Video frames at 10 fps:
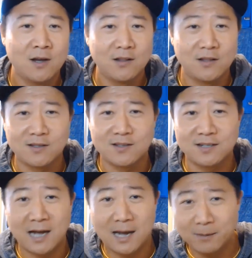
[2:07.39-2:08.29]
This is a
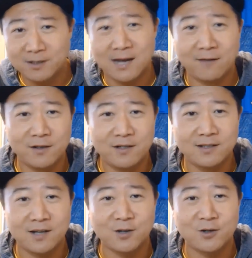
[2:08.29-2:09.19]
time, let's have the
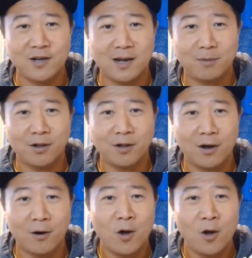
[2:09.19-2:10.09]
discussion down
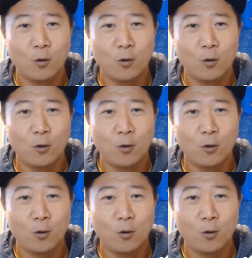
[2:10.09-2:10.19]
below.